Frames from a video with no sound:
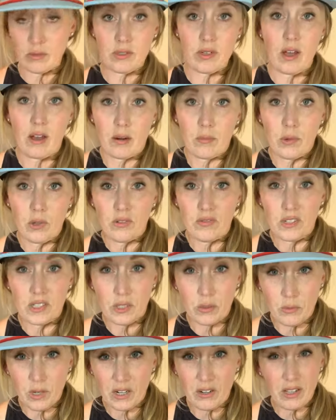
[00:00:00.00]
Nautical
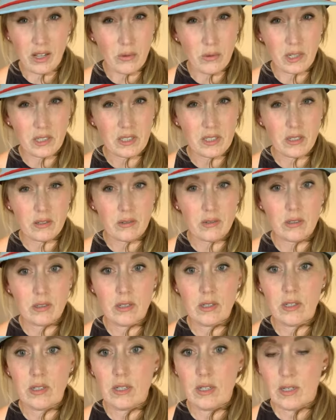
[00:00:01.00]
fishing wire, that works too.
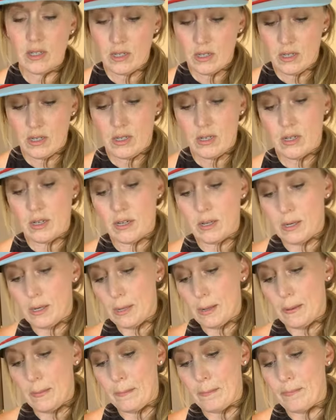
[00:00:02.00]

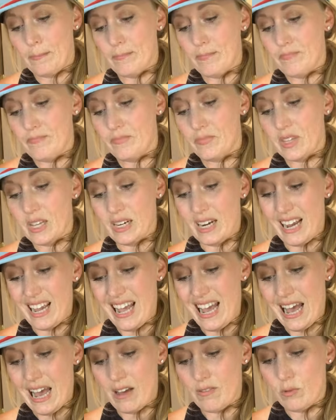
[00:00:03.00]
And I
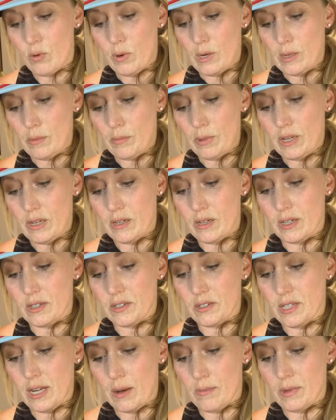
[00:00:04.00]
have quite a bit. I
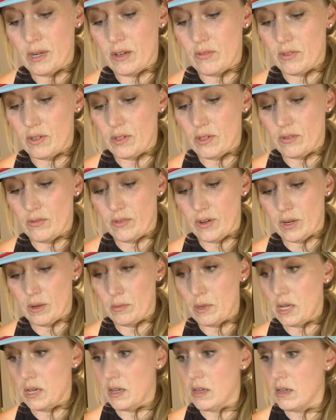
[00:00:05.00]
just happen to have this in front of
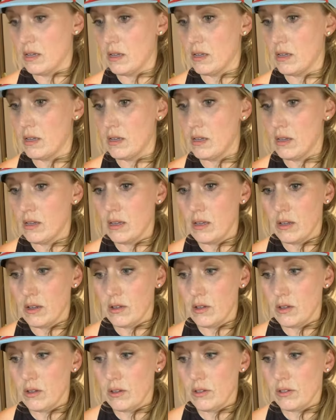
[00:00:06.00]
me.
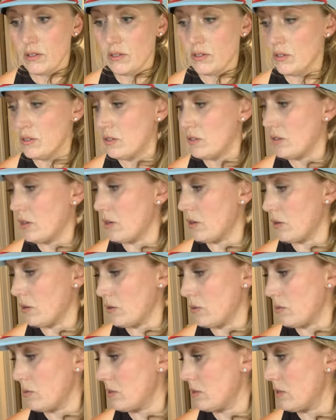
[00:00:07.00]

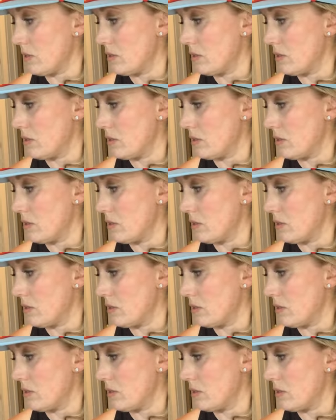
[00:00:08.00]
So,